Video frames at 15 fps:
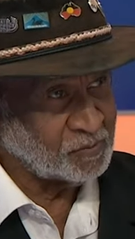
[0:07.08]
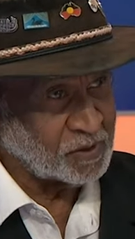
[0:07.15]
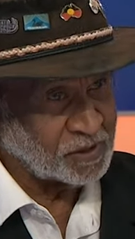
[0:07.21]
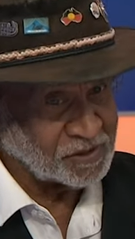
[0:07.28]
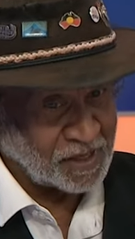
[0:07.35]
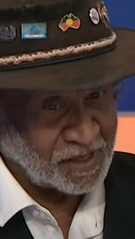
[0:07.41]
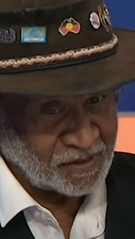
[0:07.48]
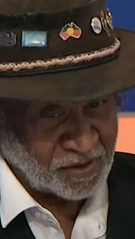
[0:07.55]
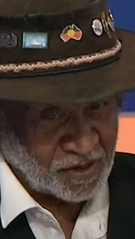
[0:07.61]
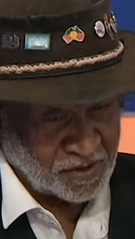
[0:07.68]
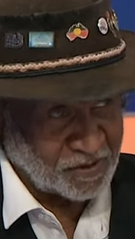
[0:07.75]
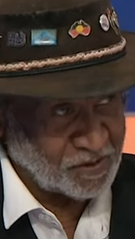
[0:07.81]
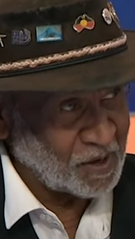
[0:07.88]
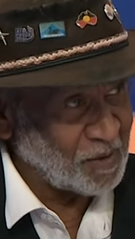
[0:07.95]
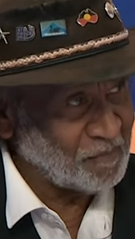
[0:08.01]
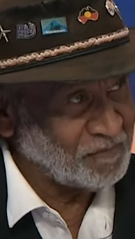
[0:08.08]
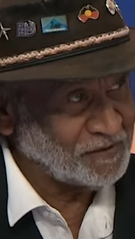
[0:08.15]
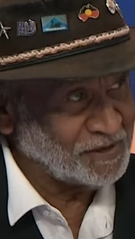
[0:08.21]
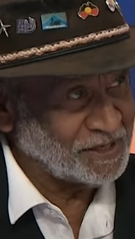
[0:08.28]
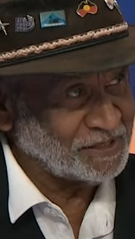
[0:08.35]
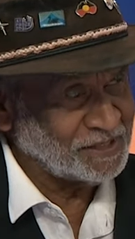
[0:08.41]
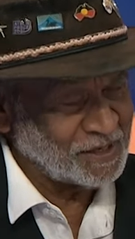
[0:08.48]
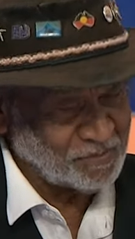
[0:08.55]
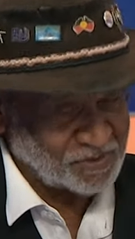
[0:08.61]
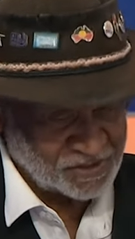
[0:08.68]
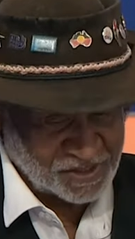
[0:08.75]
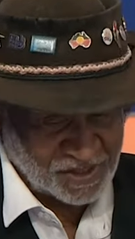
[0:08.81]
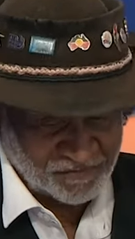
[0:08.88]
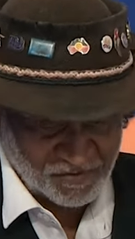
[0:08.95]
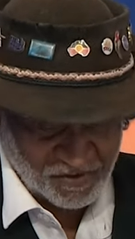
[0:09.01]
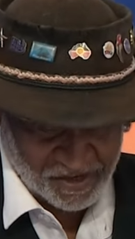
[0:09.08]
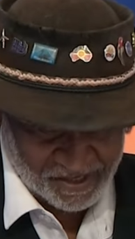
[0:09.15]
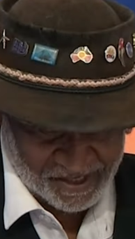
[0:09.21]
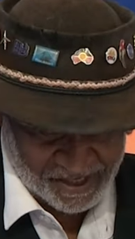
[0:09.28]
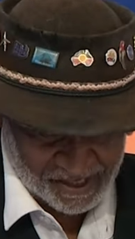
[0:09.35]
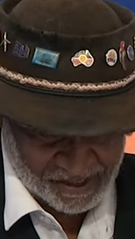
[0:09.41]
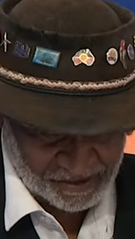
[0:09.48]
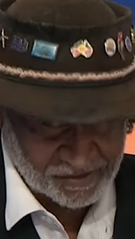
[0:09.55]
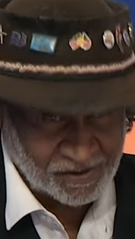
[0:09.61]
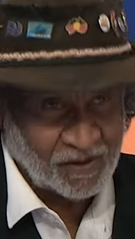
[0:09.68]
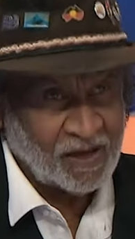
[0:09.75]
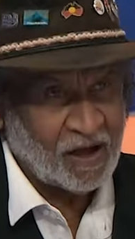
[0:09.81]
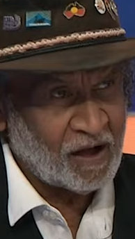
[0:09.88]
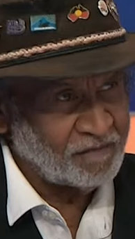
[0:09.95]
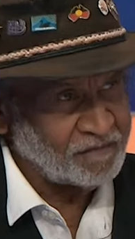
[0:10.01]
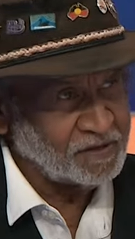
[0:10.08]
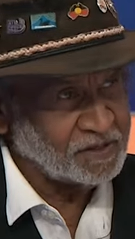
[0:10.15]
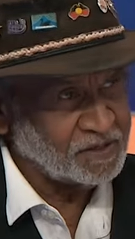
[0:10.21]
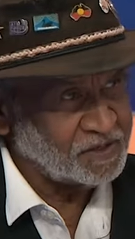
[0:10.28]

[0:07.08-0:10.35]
and I'm feeling that myself right now. I feel